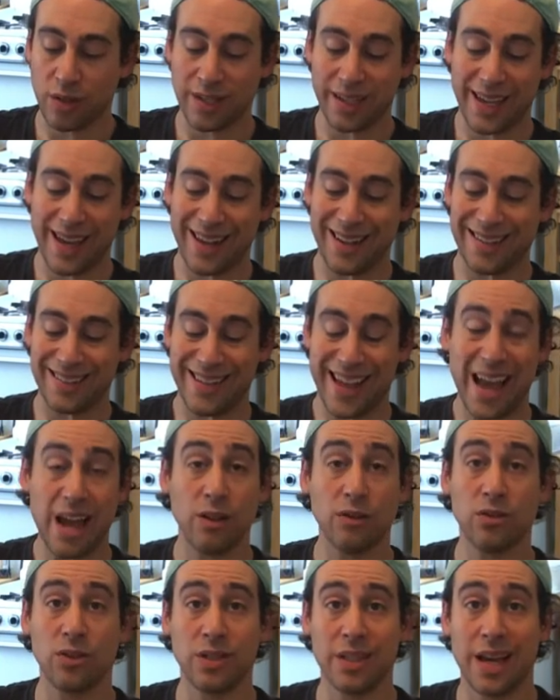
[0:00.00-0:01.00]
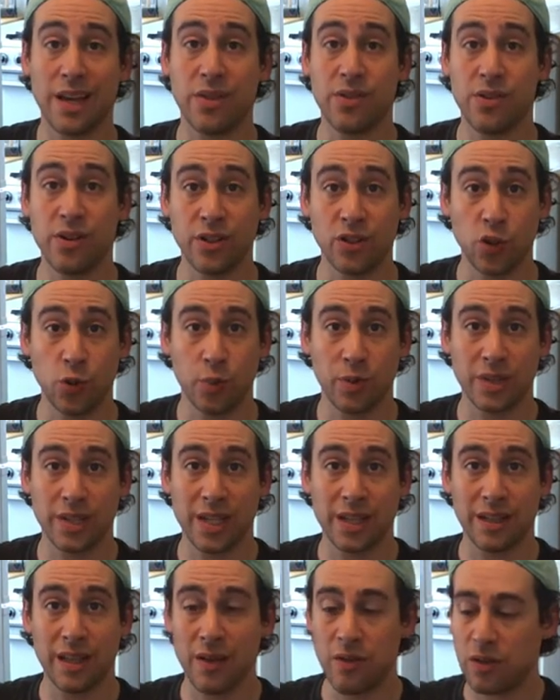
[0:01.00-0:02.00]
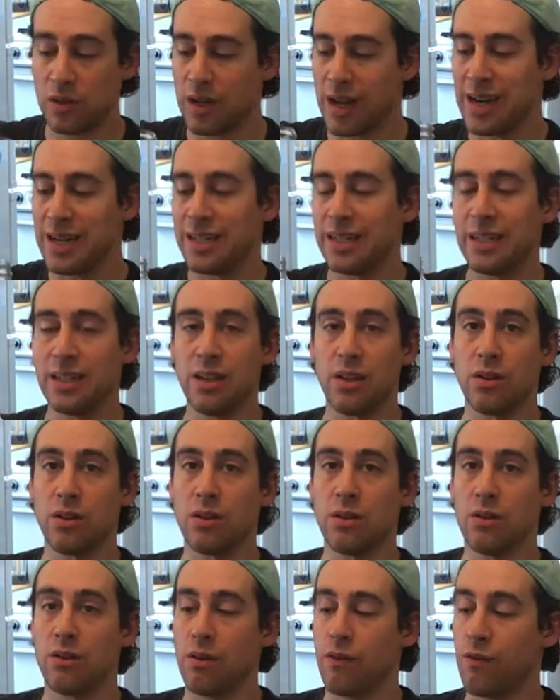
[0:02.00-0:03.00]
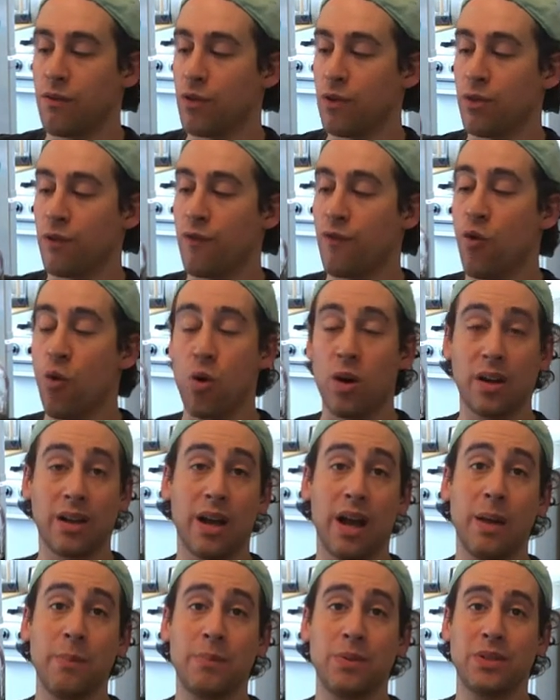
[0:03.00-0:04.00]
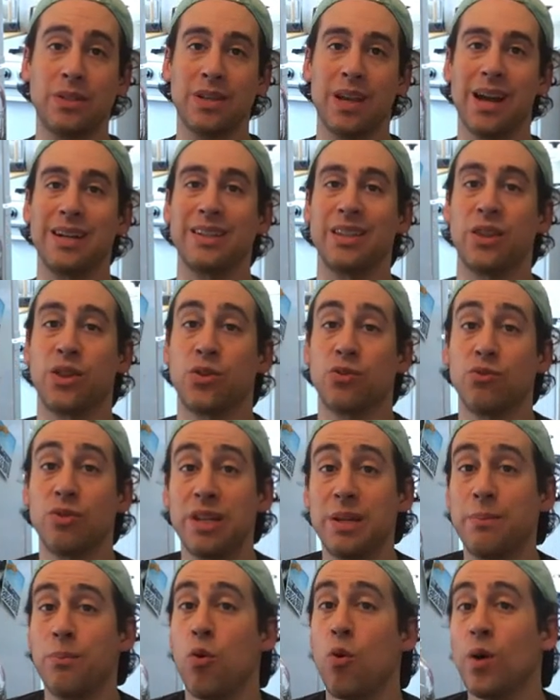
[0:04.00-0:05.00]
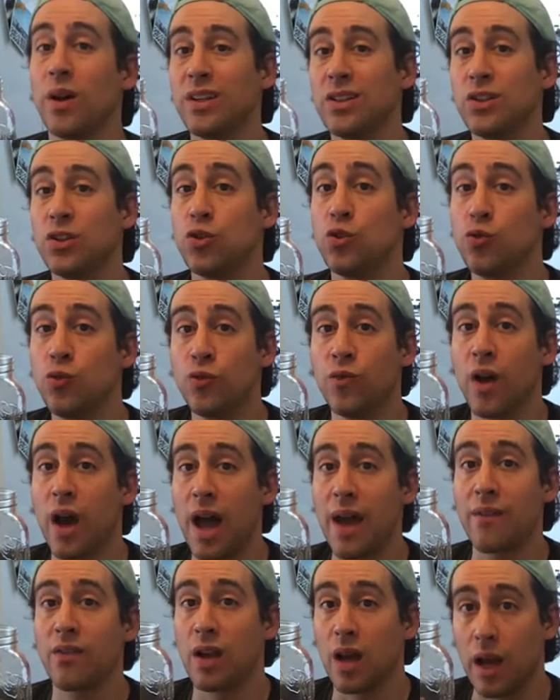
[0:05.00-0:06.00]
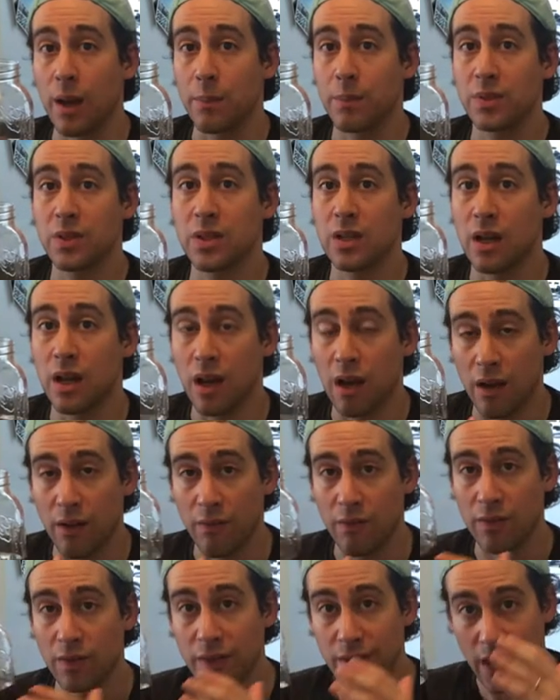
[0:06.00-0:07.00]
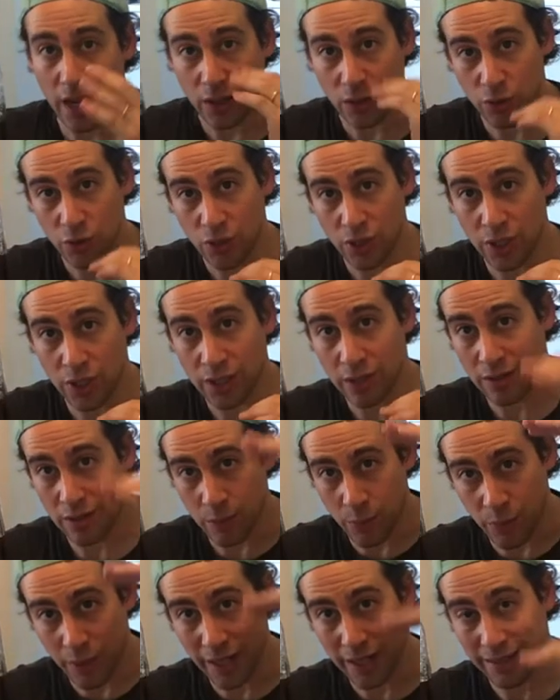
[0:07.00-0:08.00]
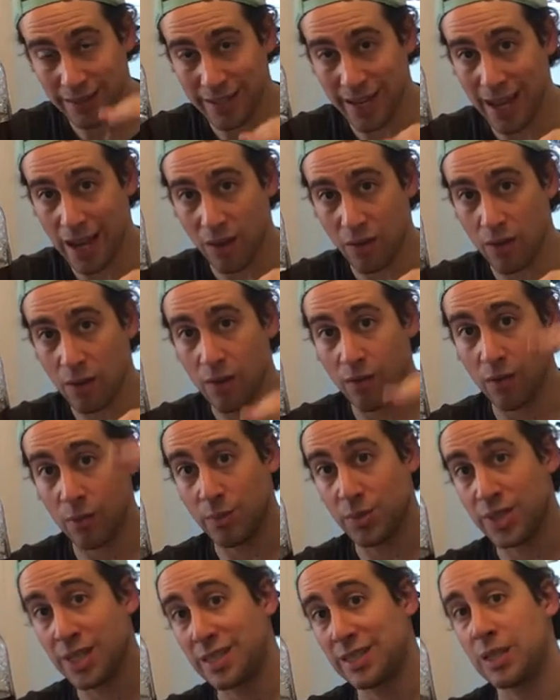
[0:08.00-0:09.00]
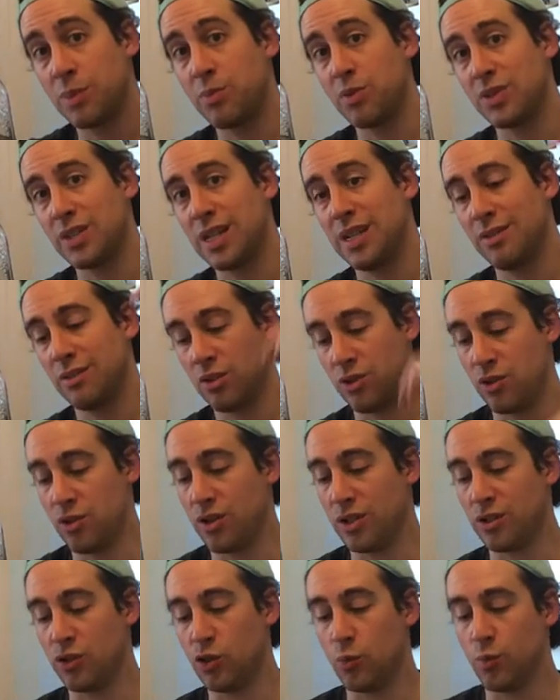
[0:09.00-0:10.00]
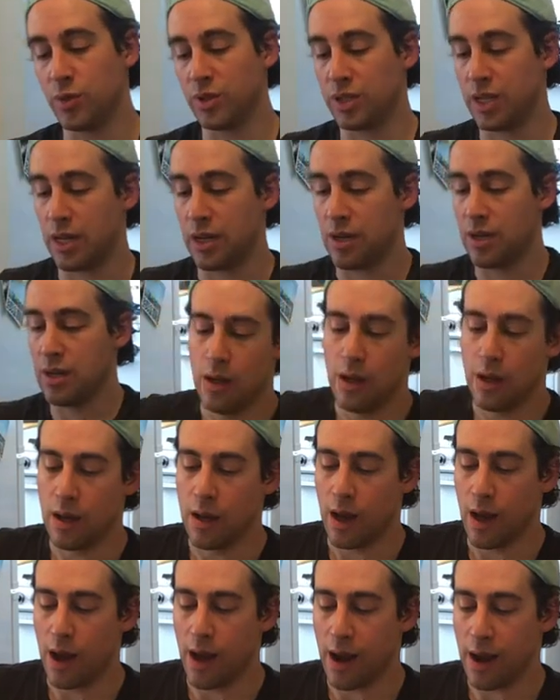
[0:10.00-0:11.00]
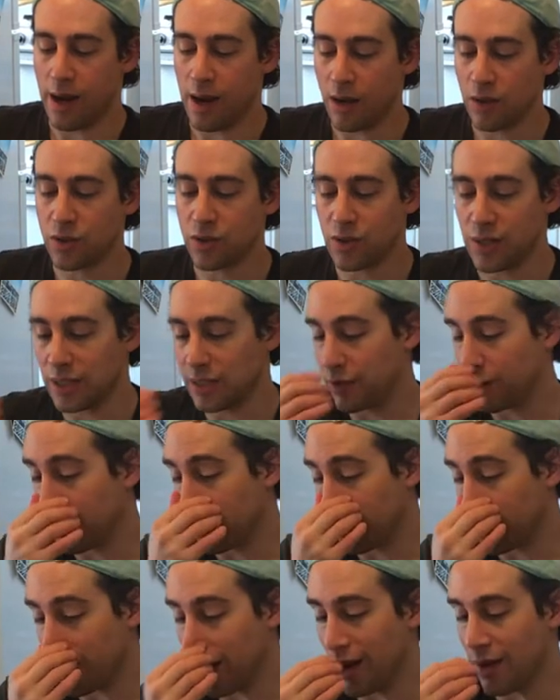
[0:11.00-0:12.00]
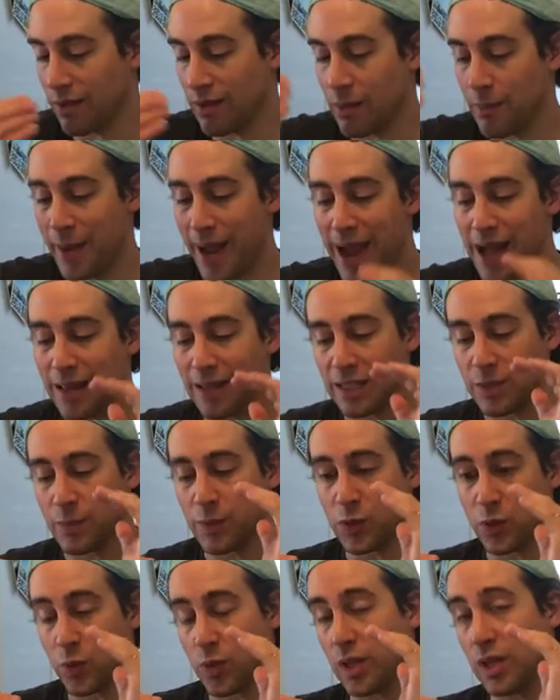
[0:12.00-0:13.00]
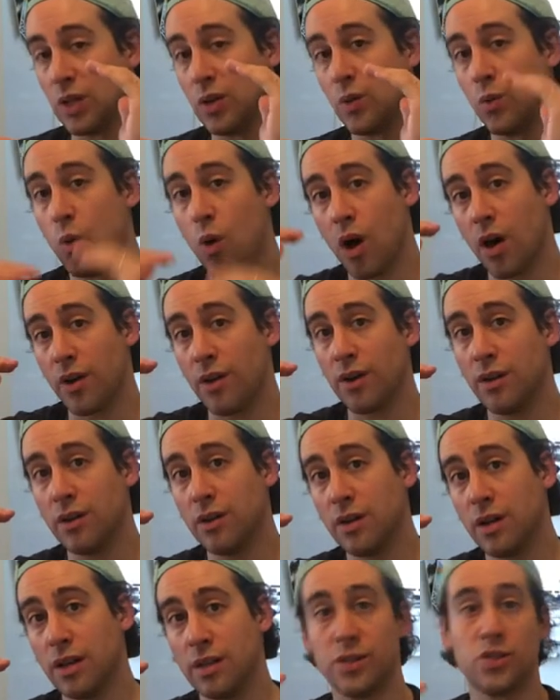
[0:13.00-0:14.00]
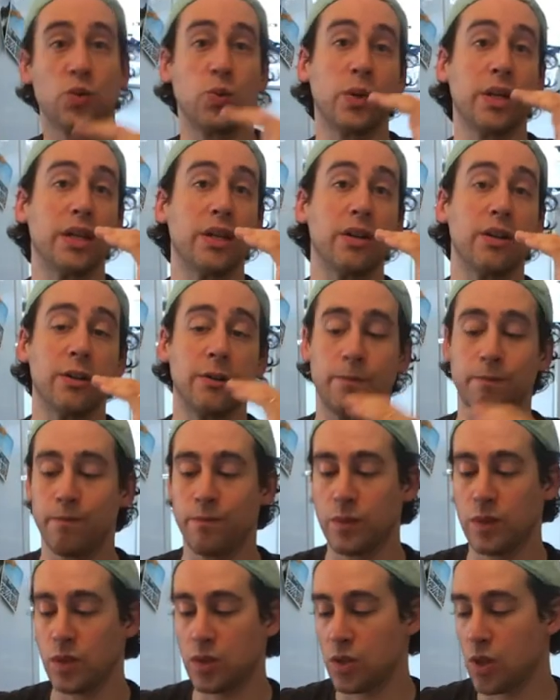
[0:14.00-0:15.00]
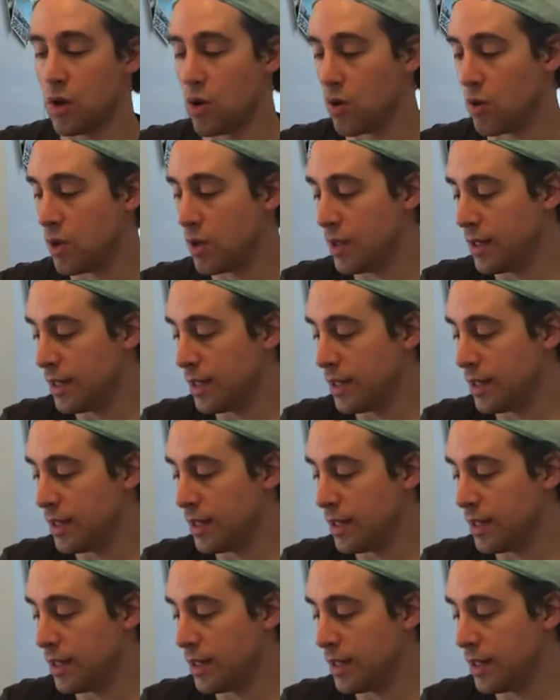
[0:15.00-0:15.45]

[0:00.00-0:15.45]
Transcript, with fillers: to get it down to that 32% level, I need, for the four cups, I need 3.25 cups of dilution to bring it down from 60% to 32%. I also need to figure out the balance between water and sweetener. So